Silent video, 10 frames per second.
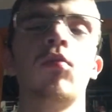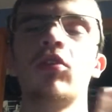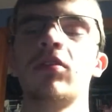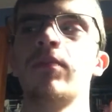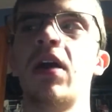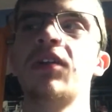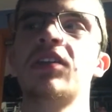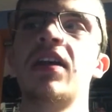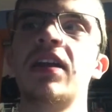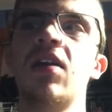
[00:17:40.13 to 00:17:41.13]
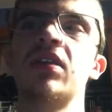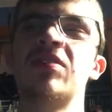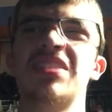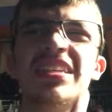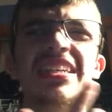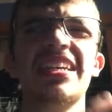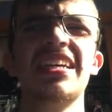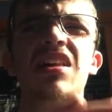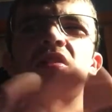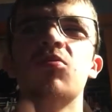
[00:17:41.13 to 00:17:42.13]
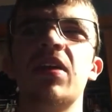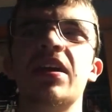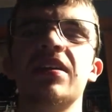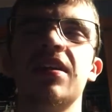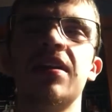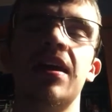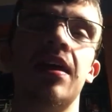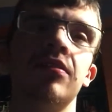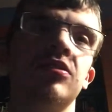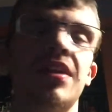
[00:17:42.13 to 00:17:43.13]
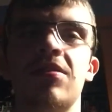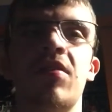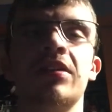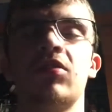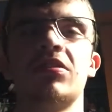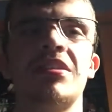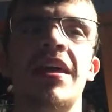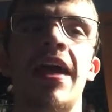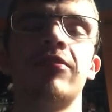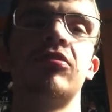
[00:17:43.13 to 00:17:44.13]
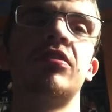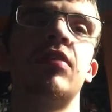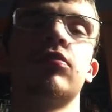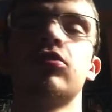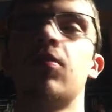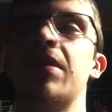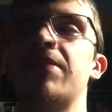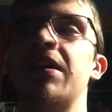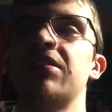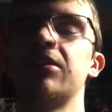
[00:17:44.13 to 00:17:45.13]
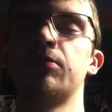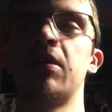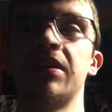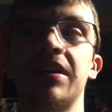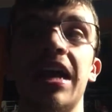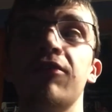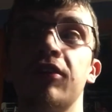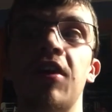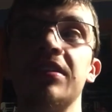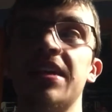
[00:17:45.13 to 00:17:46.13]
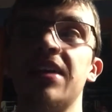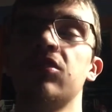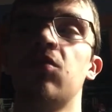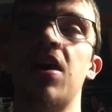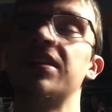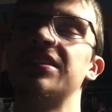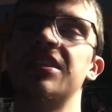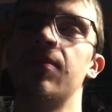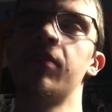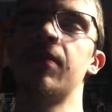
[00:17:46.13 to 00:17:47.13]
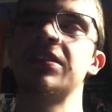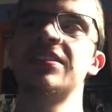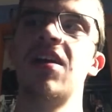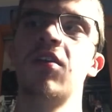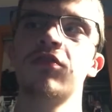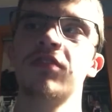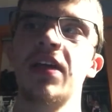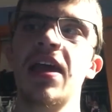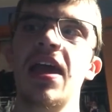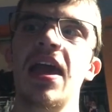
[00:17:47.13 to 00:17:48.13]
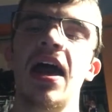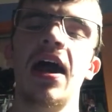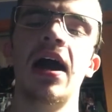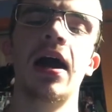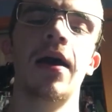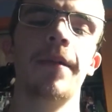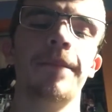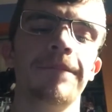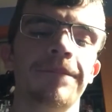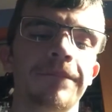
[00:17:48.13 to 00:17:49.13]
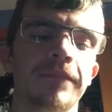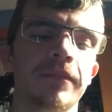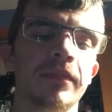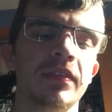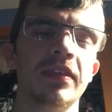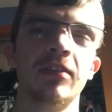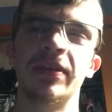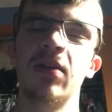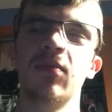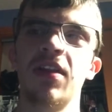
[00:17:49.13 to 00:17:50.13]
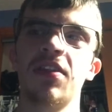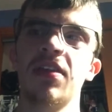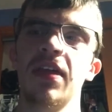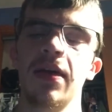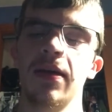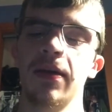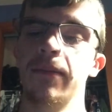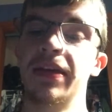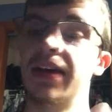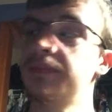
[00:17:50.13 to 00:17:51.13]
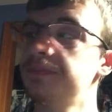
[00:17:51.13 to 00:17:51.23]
word of mouth got out, and I was like, yeah, I'll wait. And then I just had no interest in it after hearing so many bad things about it. Kind of forgot that I actually wanted to see the movie myself to begin with. But yeah,